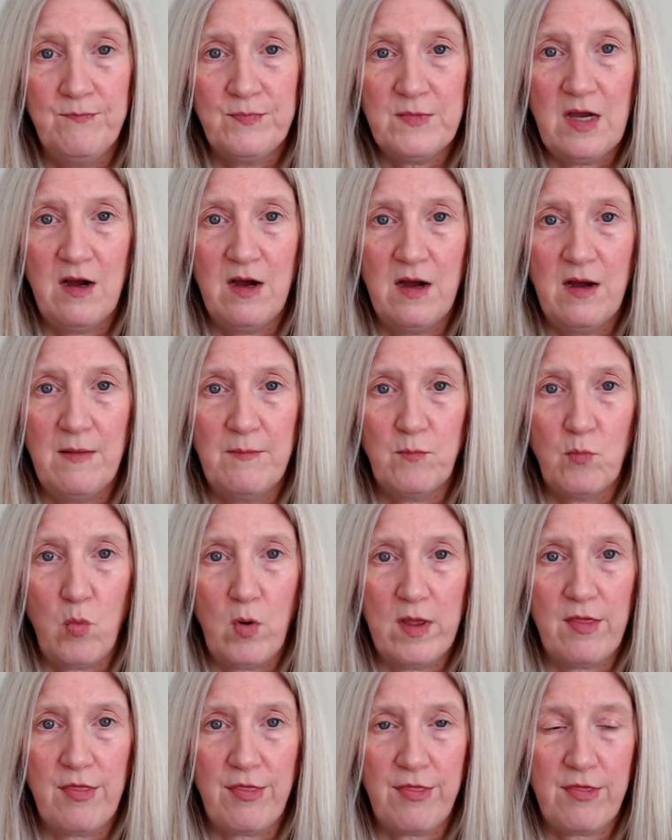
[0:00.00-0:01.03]
um,
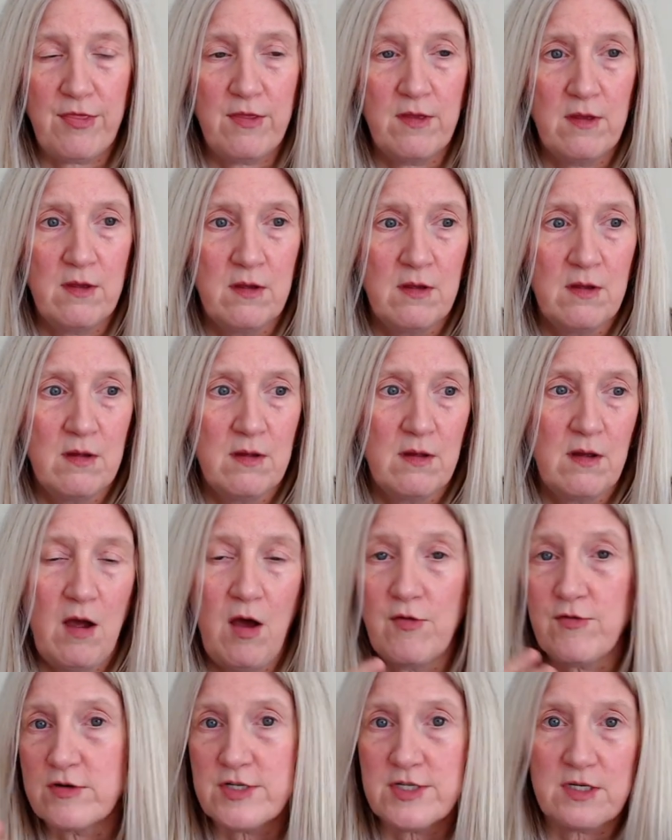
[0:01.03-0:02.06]
with
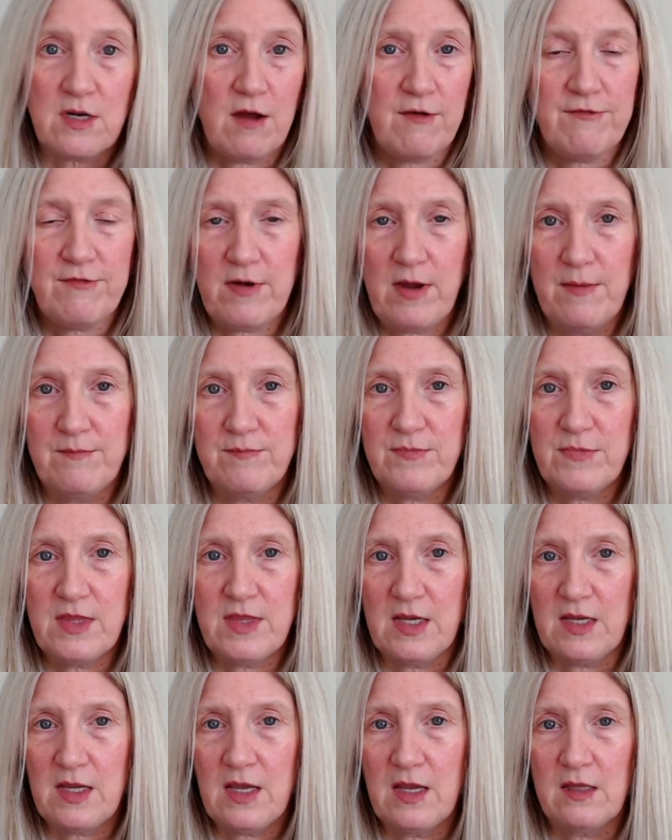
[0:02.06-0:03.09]
other stuff. I'm
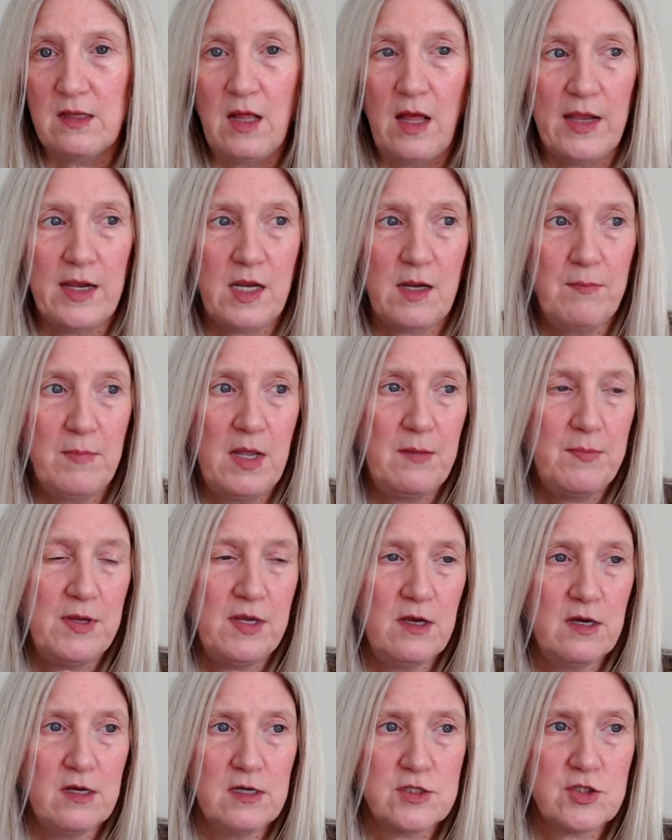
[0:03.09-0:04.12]
thinking like
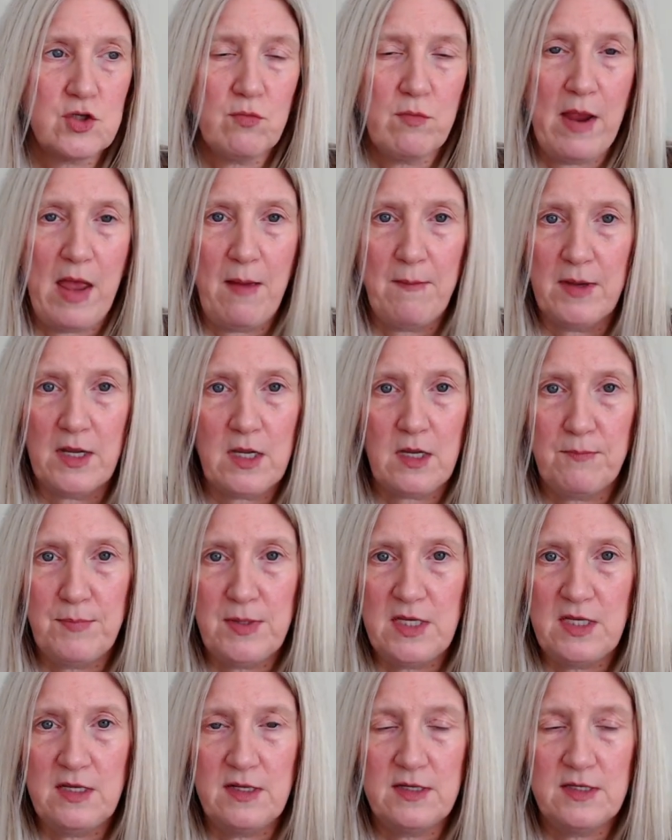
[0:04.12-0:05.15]
maybe a ceramic
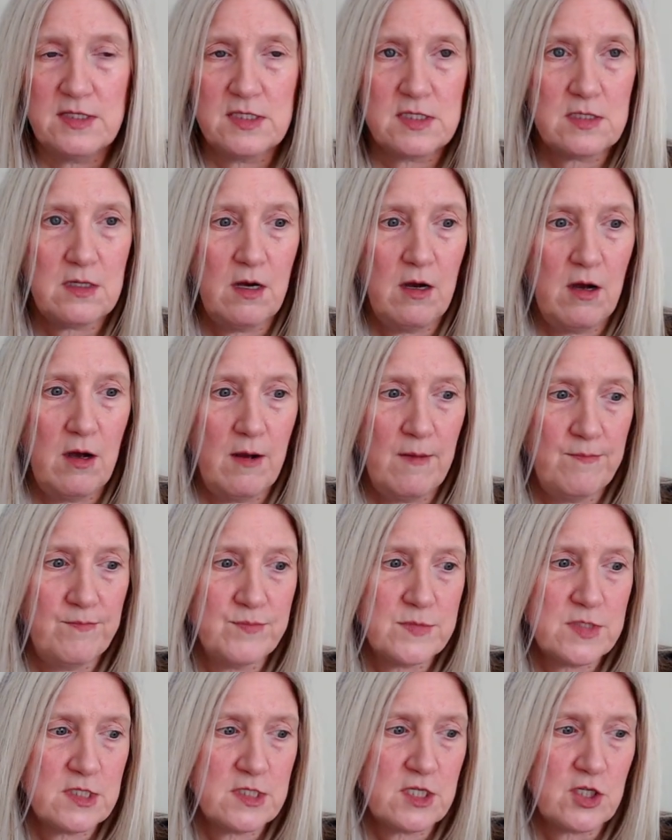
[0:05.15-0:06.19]
piece,
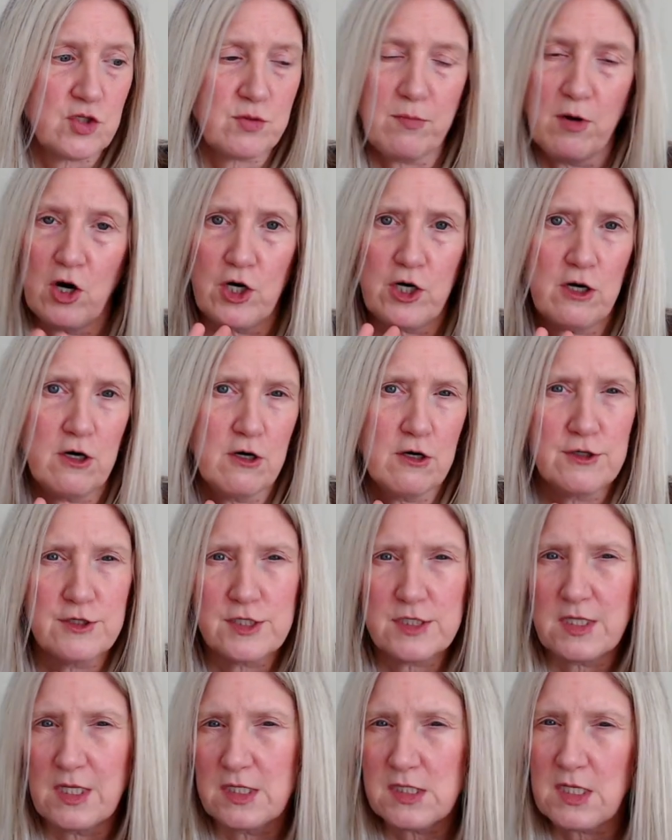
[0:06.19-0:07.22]
um, stitch
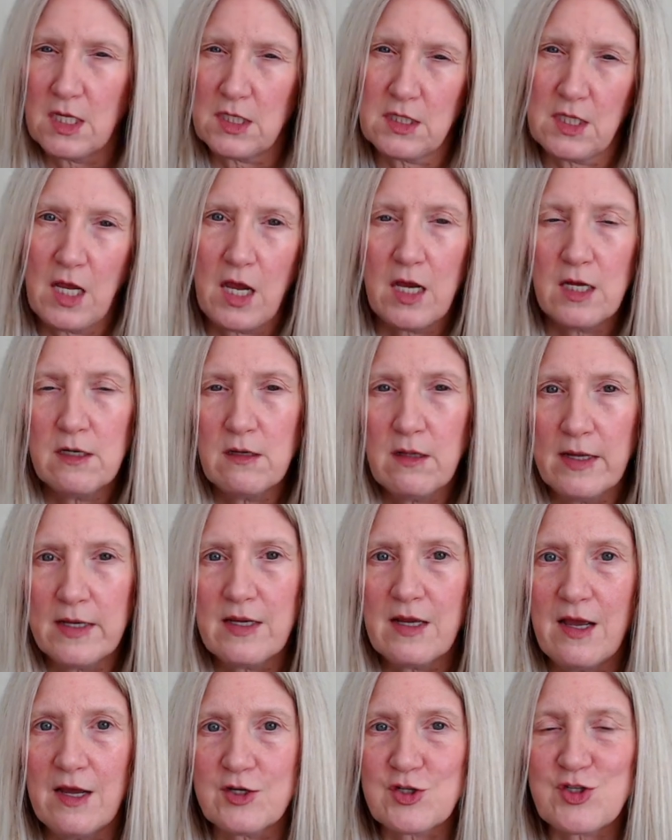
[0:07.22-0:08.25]
markers, things like that,
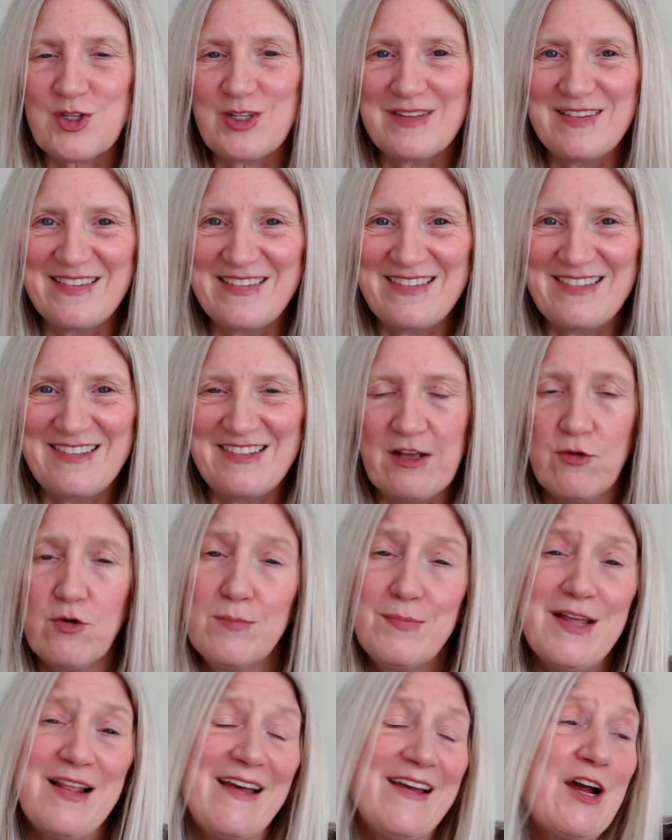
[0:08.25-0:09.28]
like extra little. It
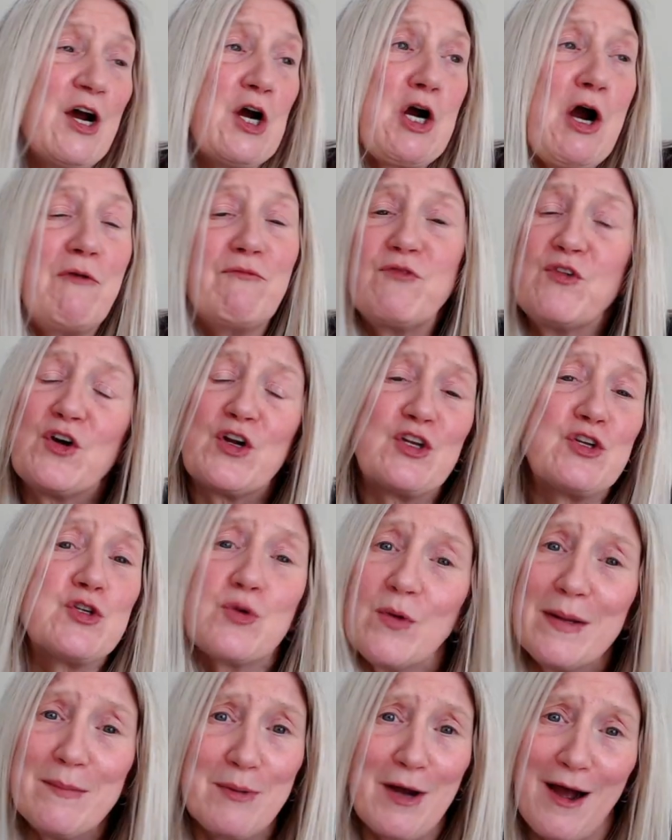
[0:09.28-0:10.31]
would be like a comfort and
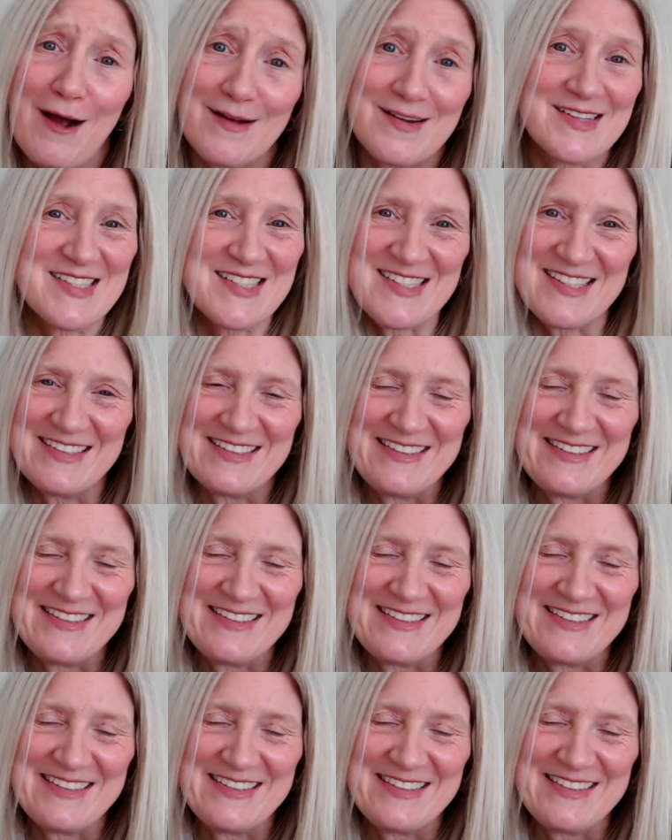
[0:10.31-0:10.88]
joy box.